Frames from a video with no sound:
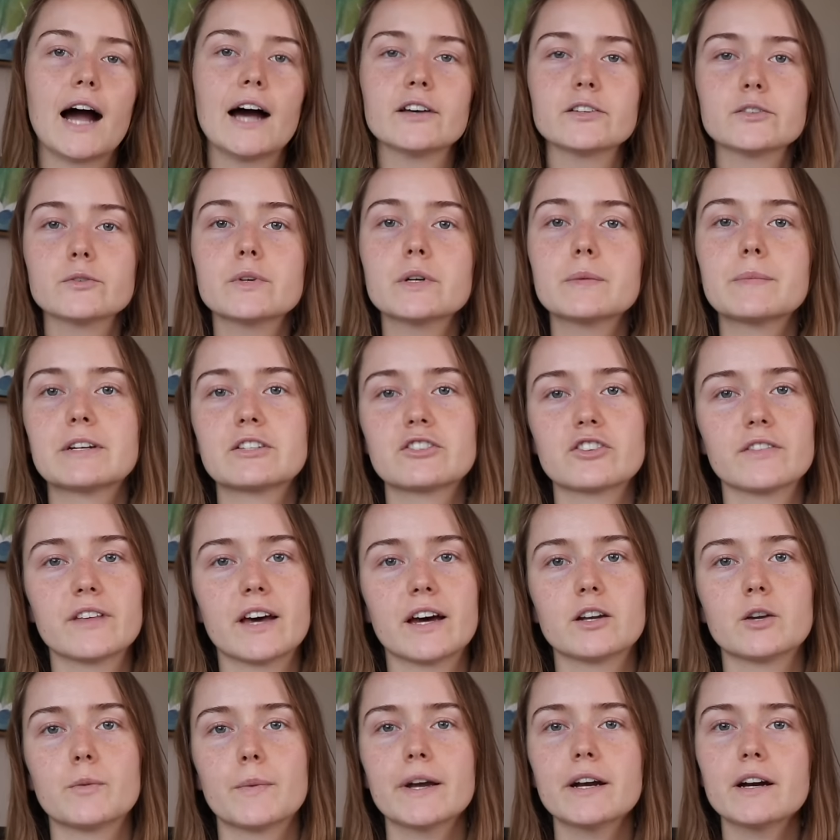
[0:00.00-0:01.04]
also want to mention that
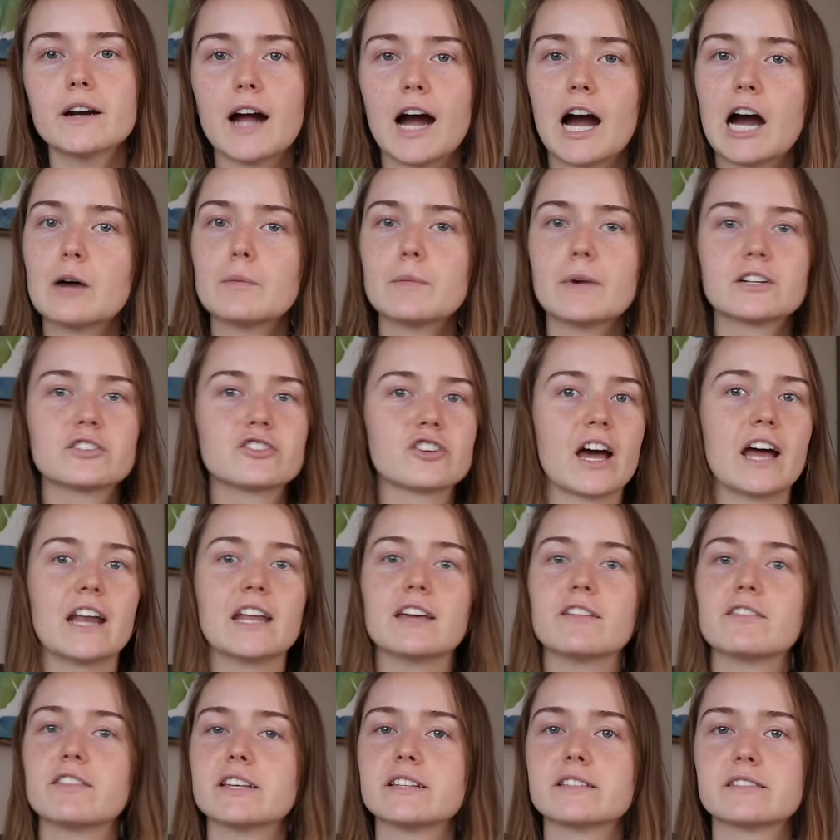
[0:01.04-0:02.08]
no matter how much any
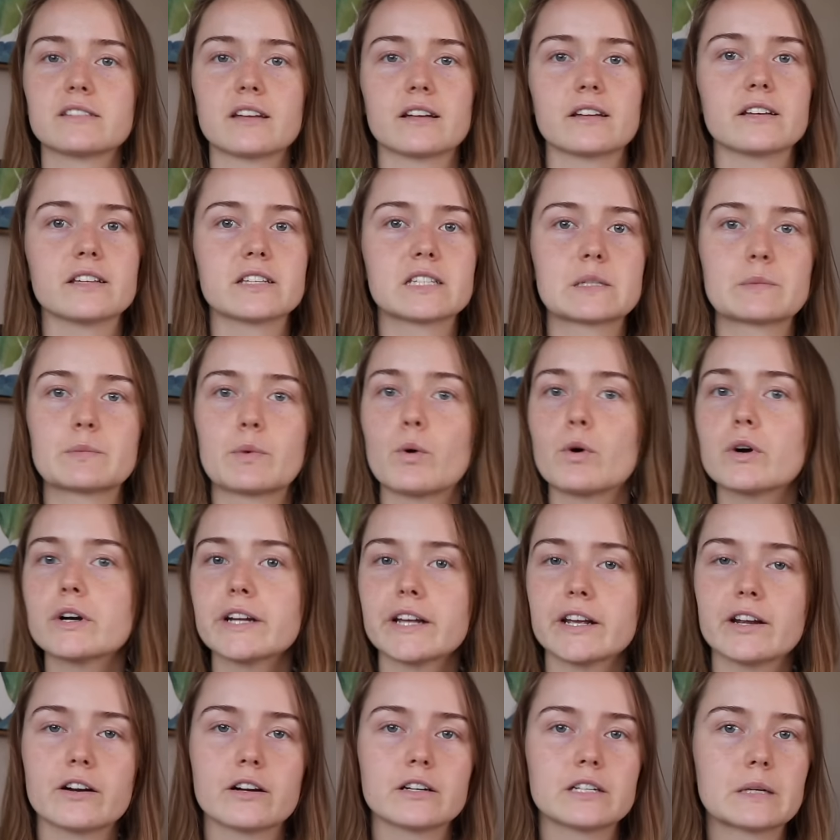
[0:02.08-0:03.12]
of these studies support
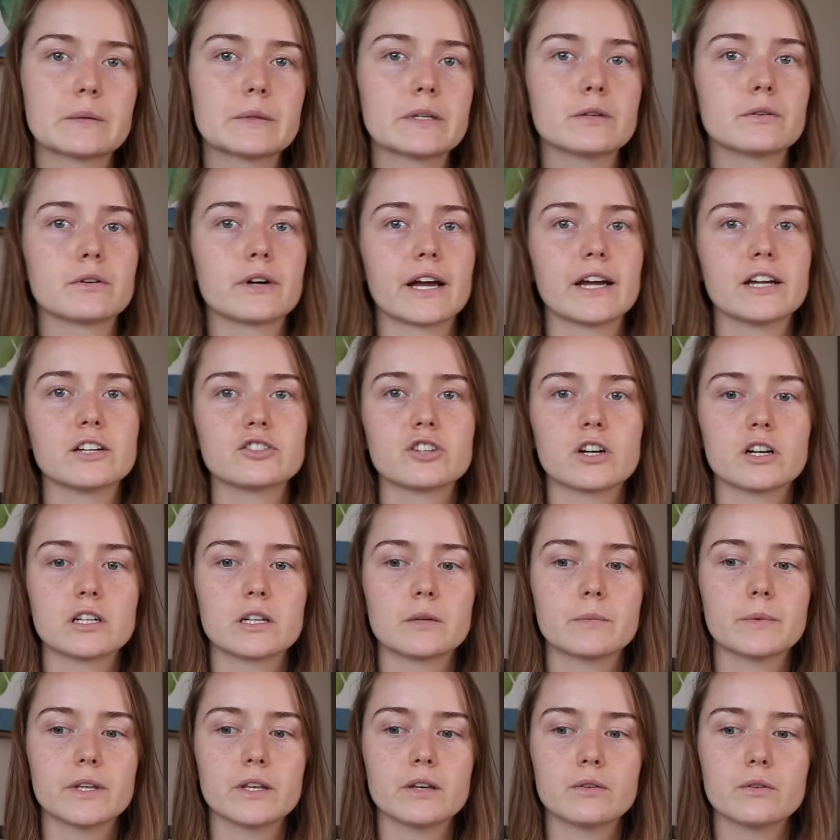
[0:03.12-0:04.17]
ERW or
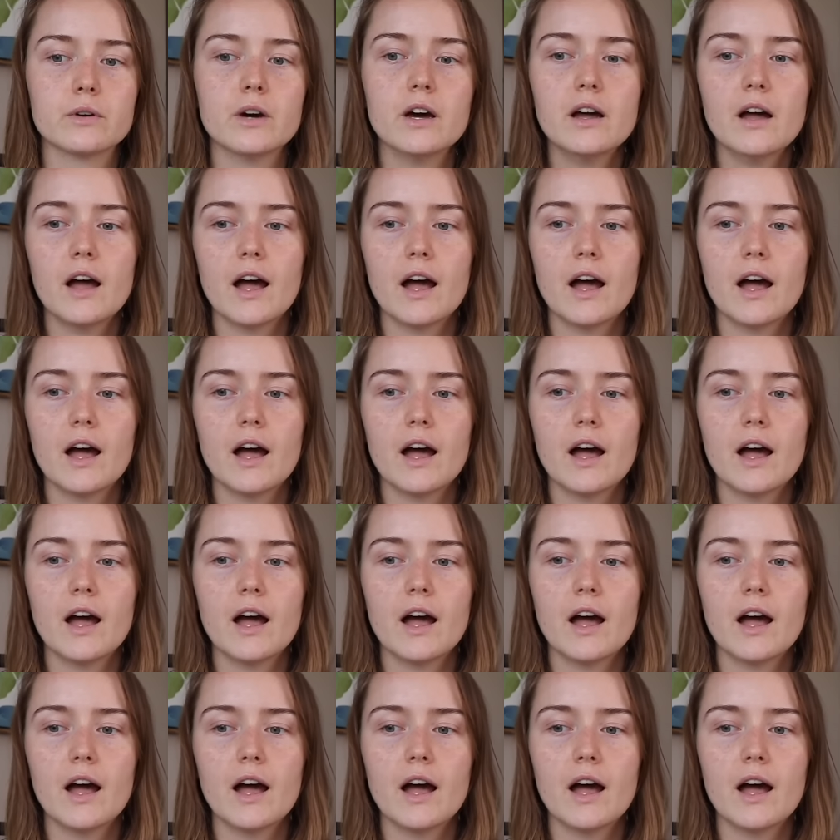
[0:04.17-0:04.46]
HRW,